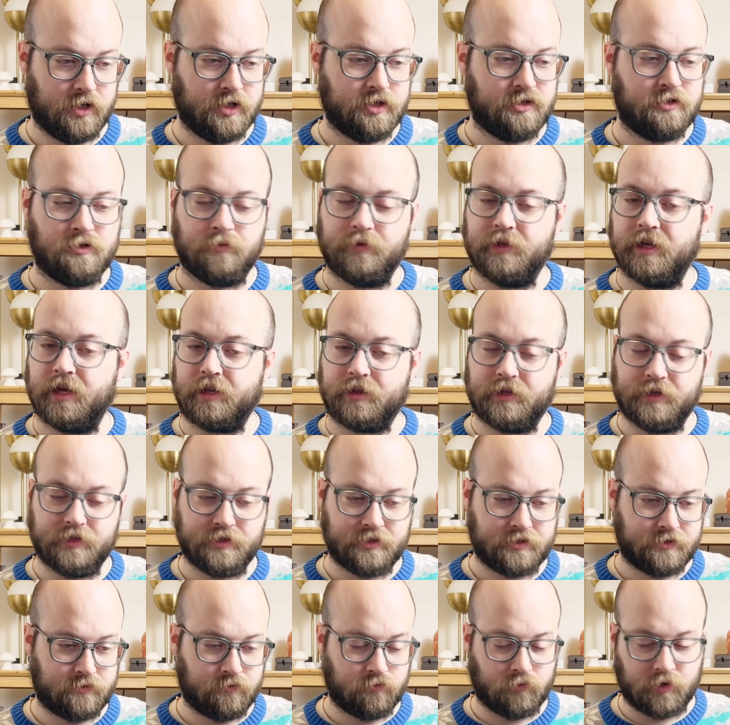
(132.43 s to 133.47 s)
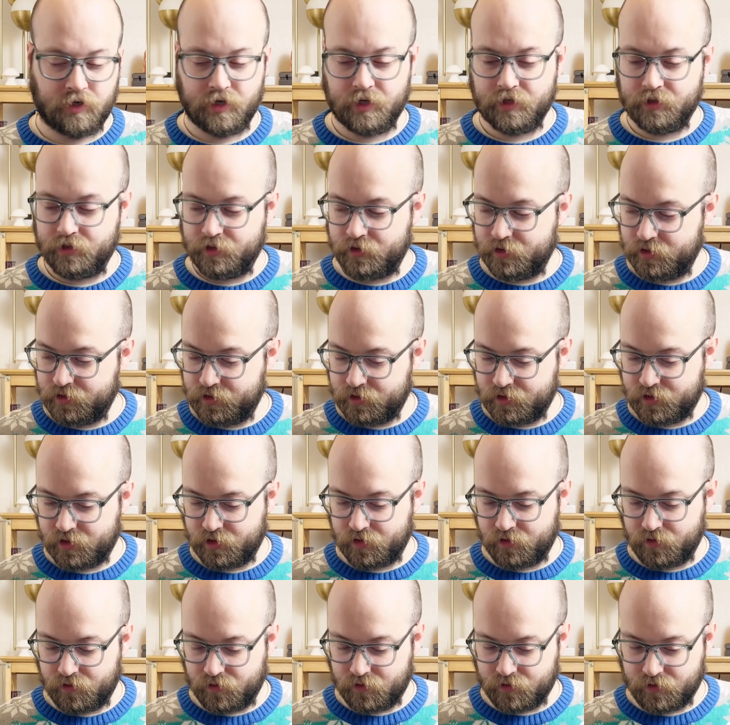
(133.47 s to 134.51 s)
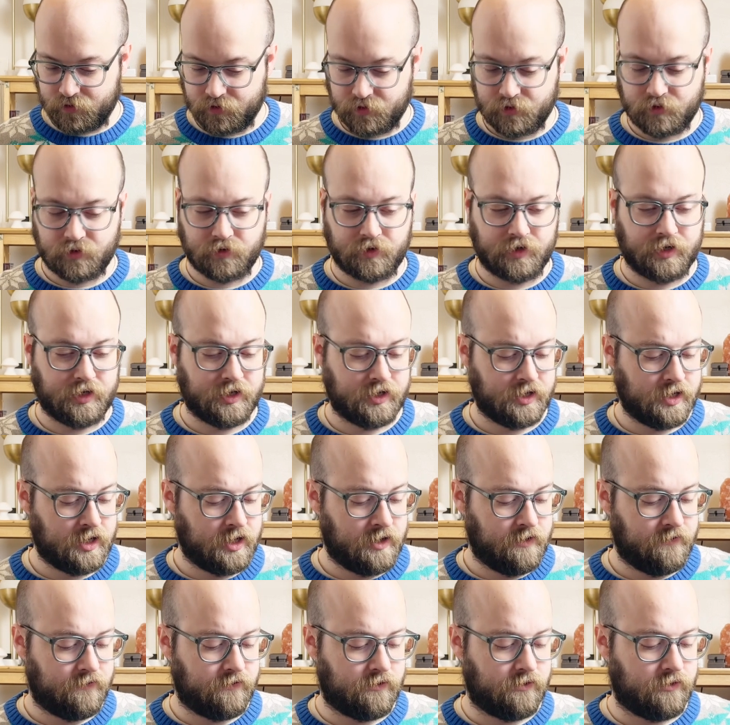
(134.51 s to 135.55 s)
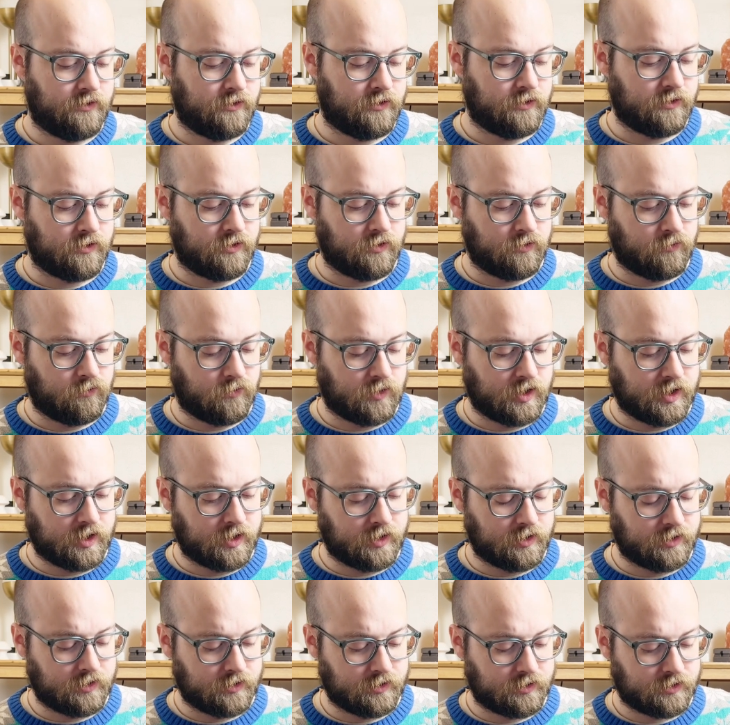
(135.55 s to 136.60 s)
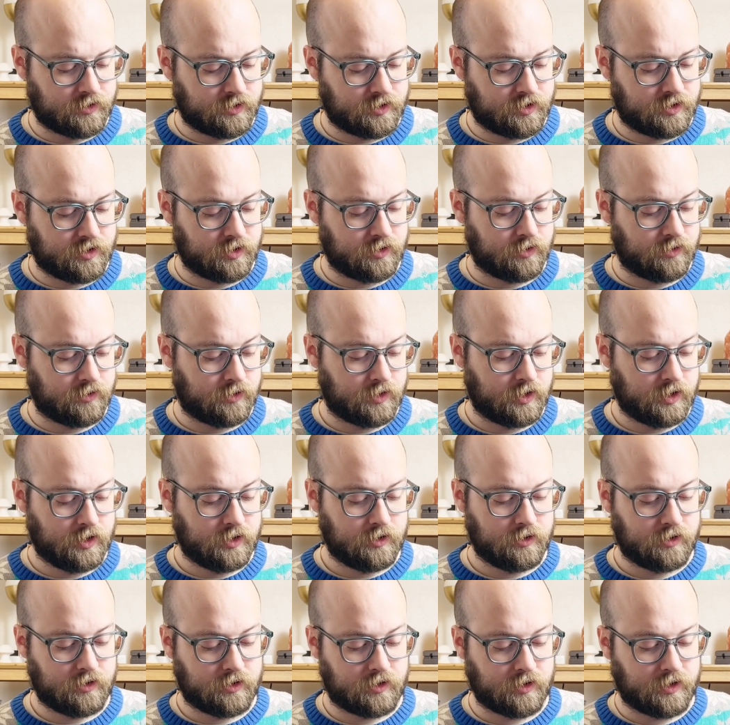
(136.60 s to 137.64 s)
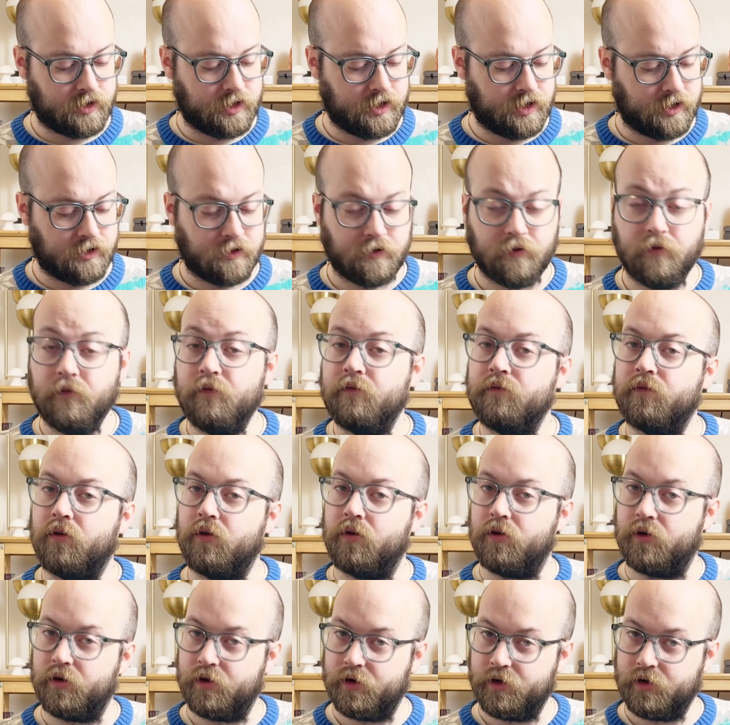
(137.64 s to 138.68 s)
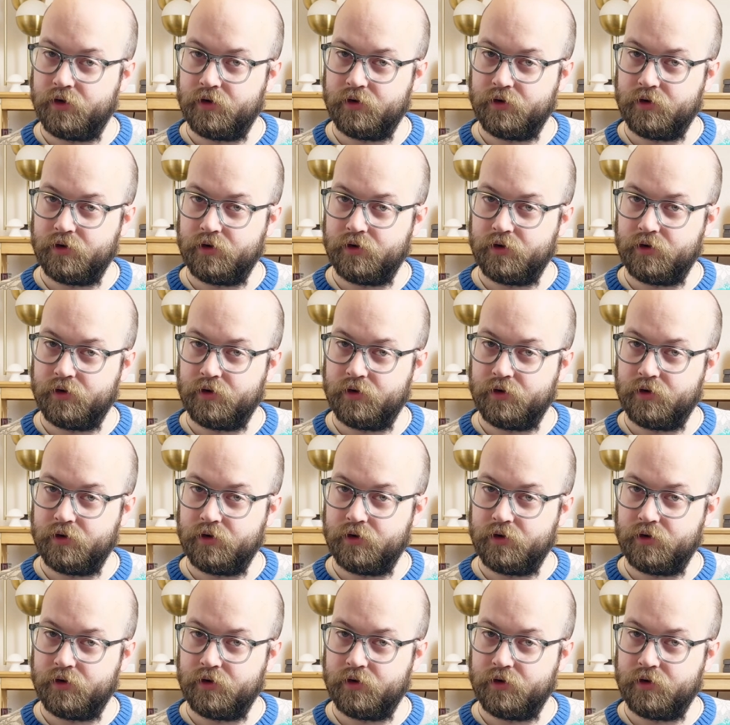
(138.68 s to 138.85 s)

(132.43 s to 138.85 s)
So it'll be like this. 1, 2, 3, 4, 1, 2, 3, 4.